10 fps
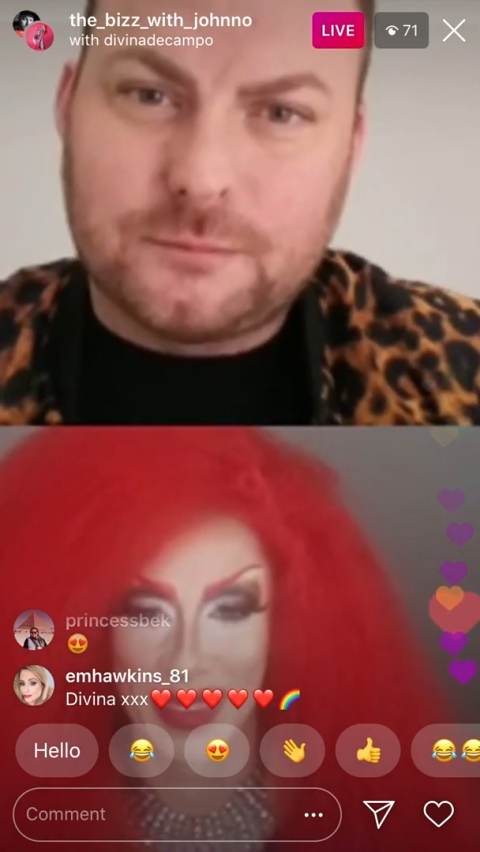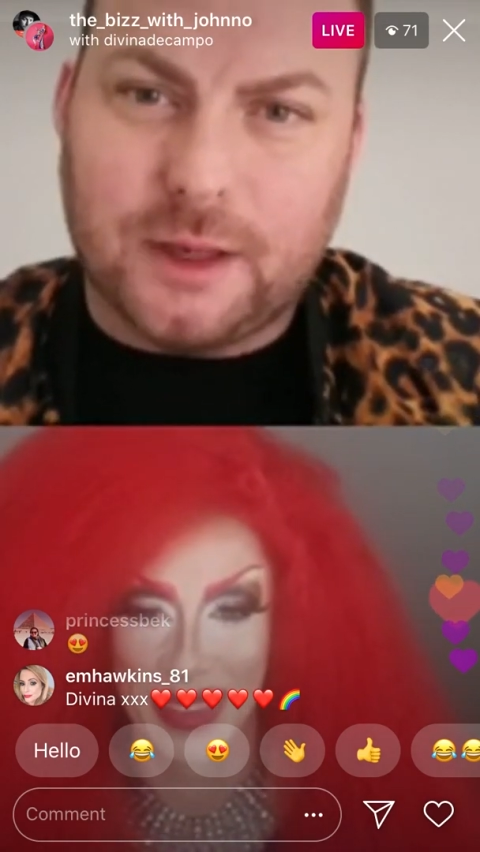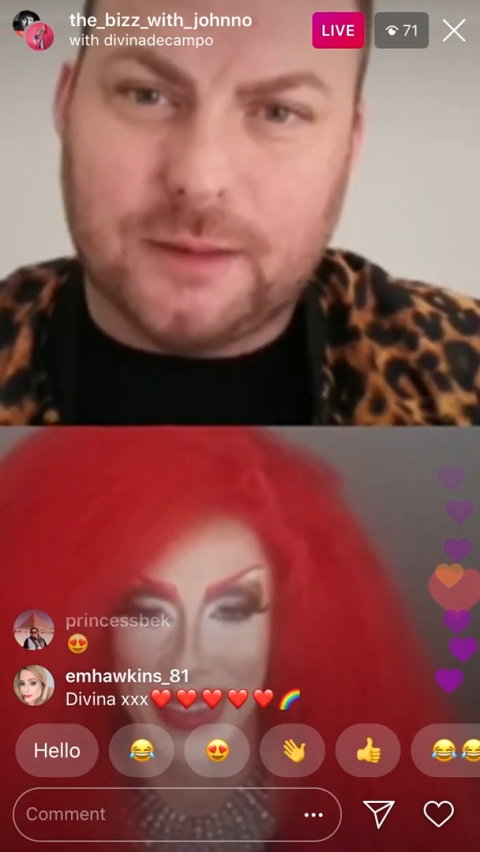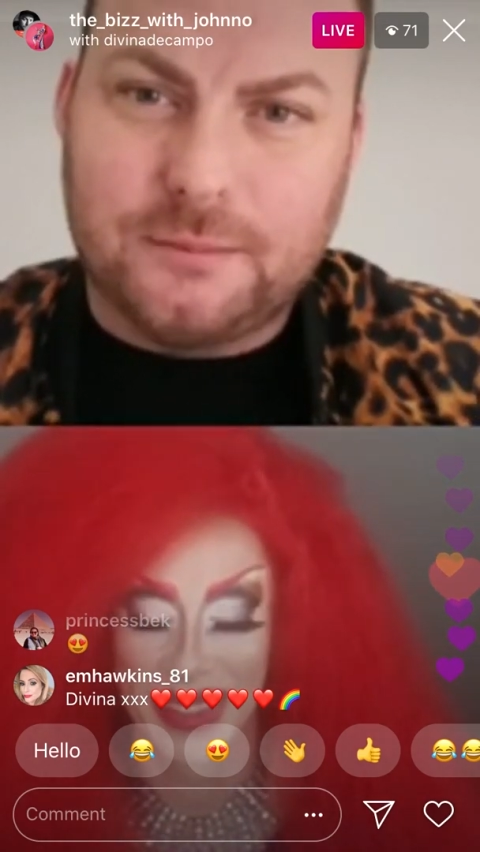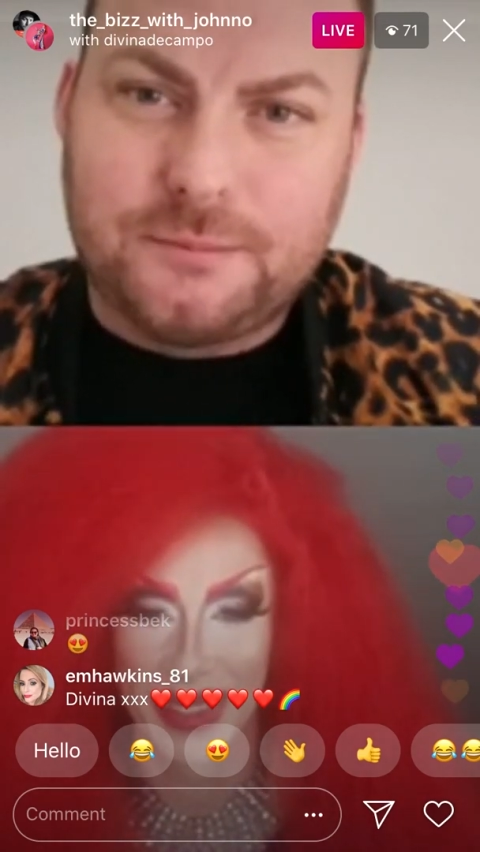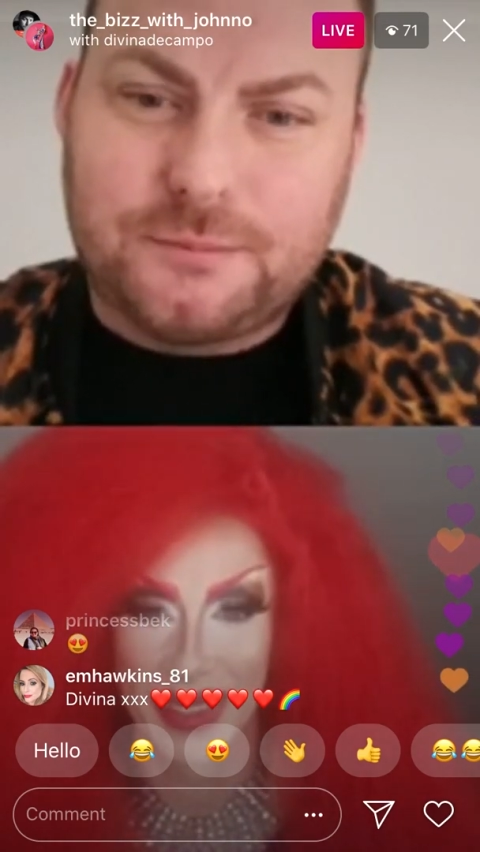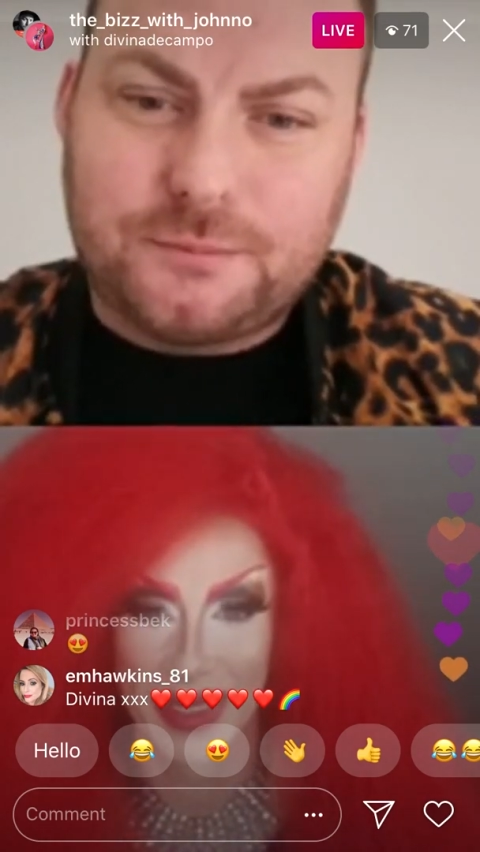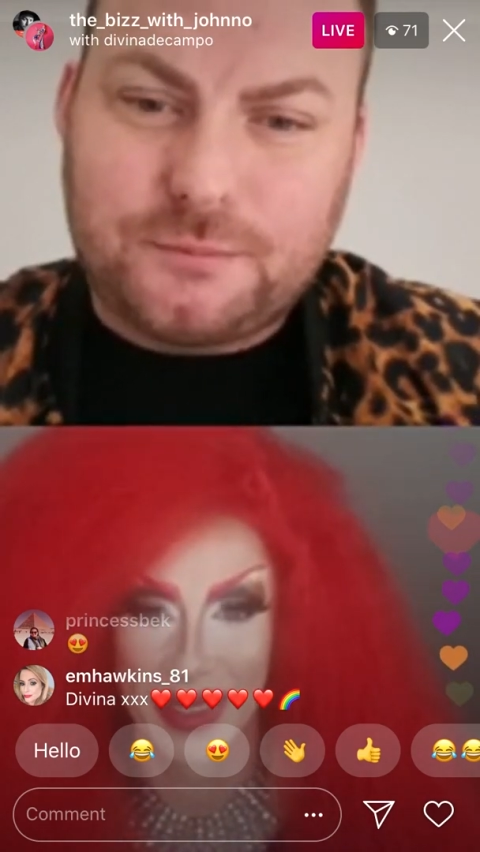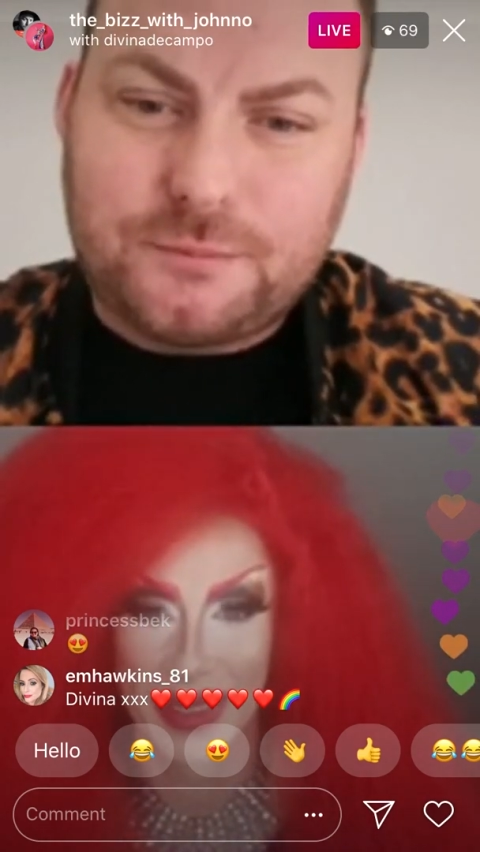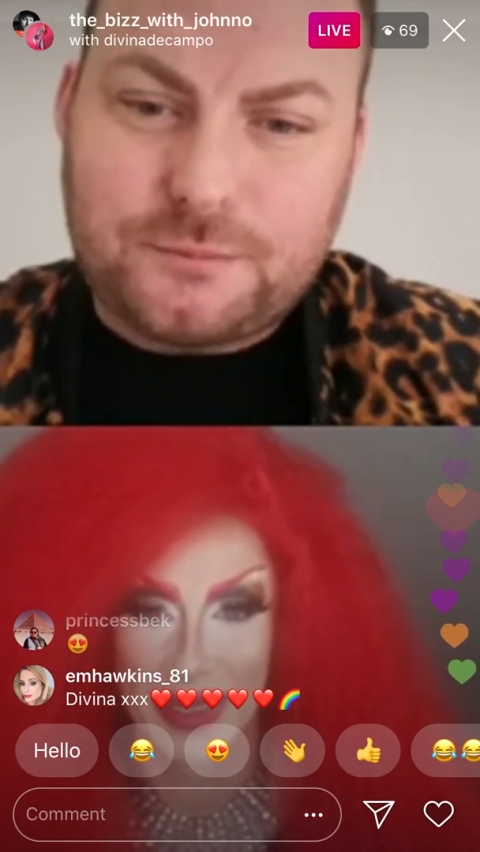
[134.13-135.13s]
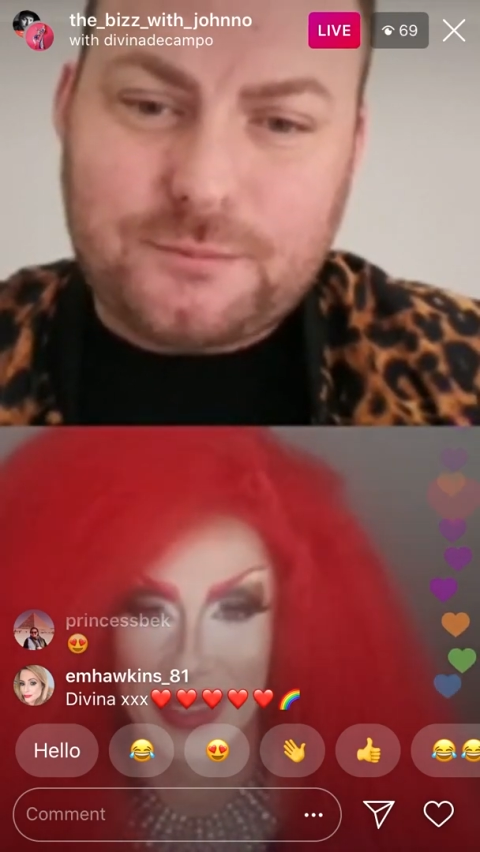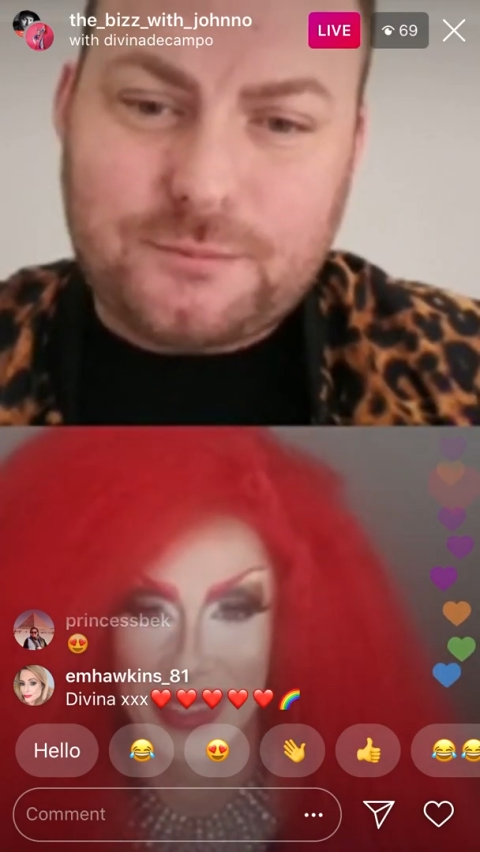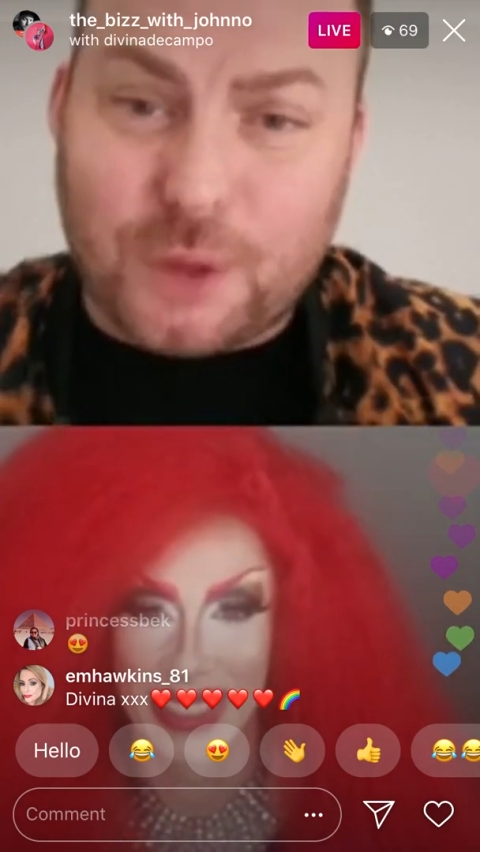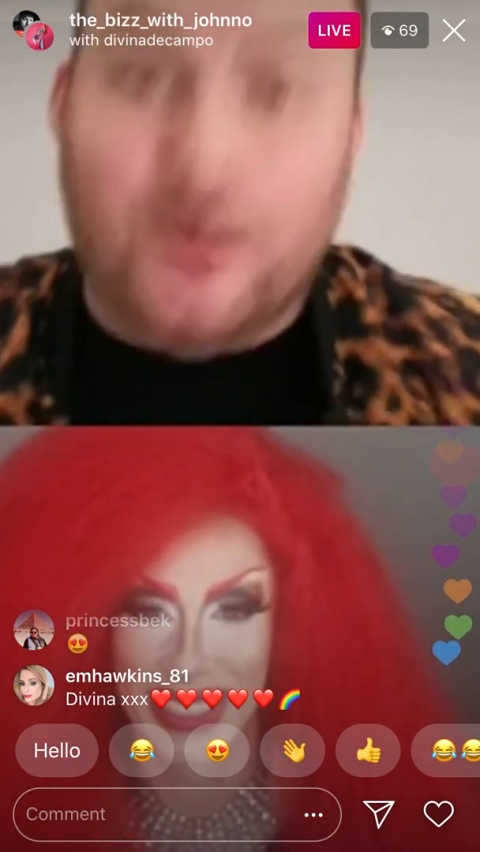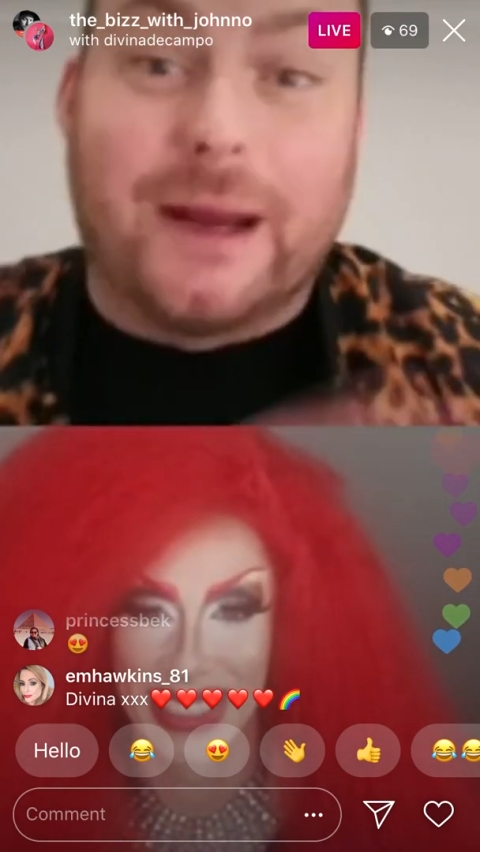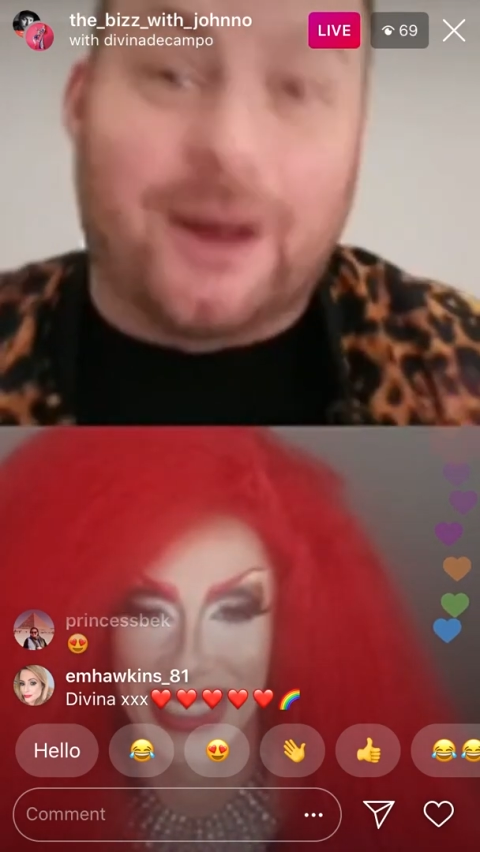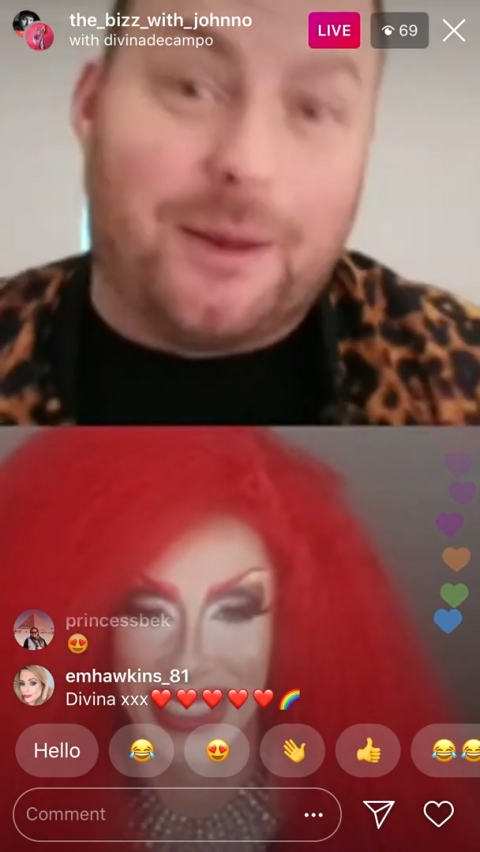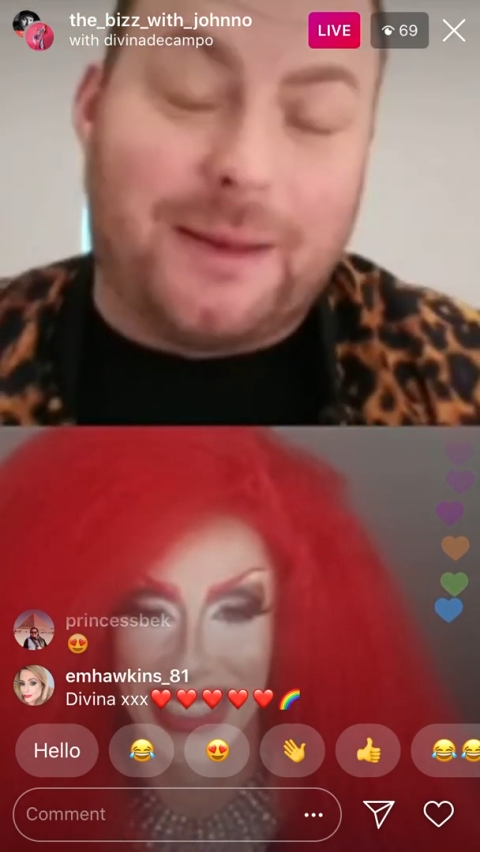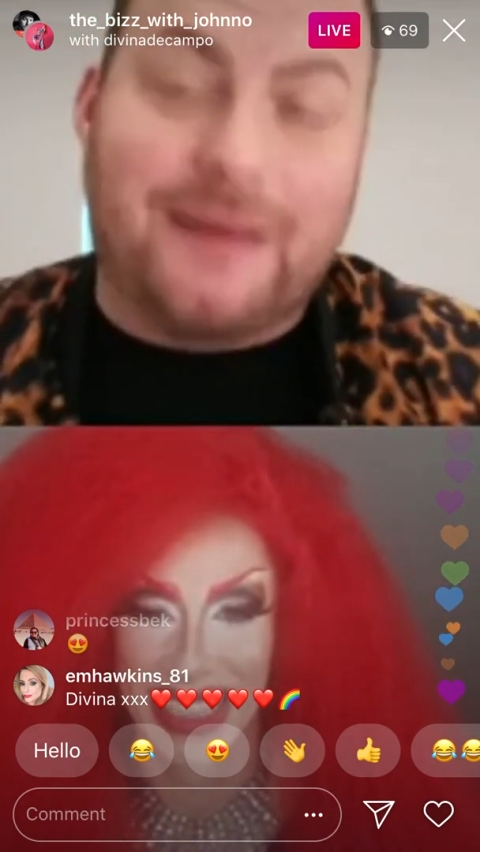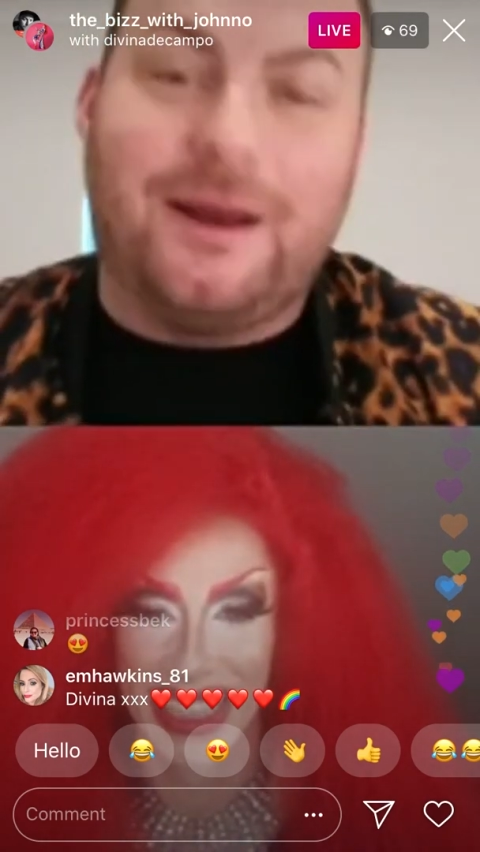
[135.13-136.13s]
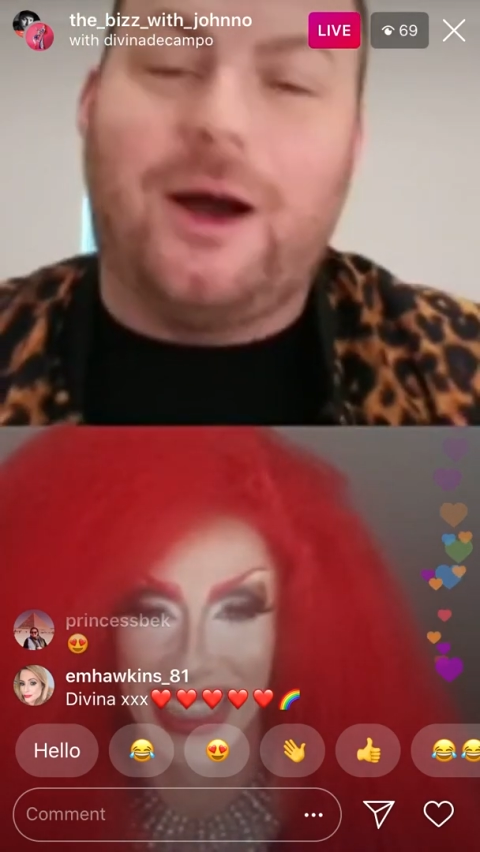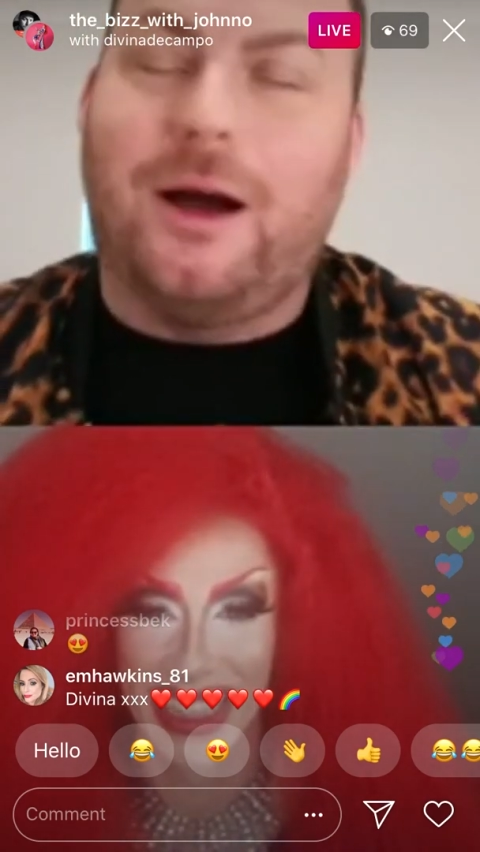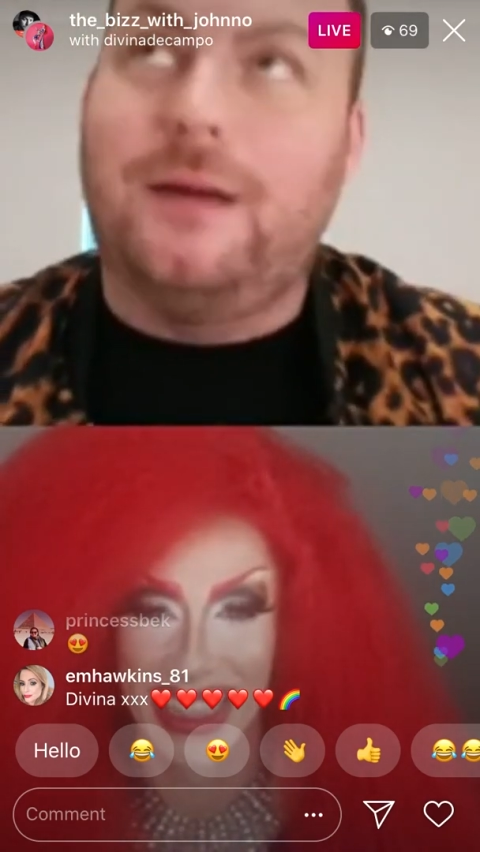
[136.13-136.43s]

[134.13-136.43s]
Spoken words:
Yeah. No, I mean,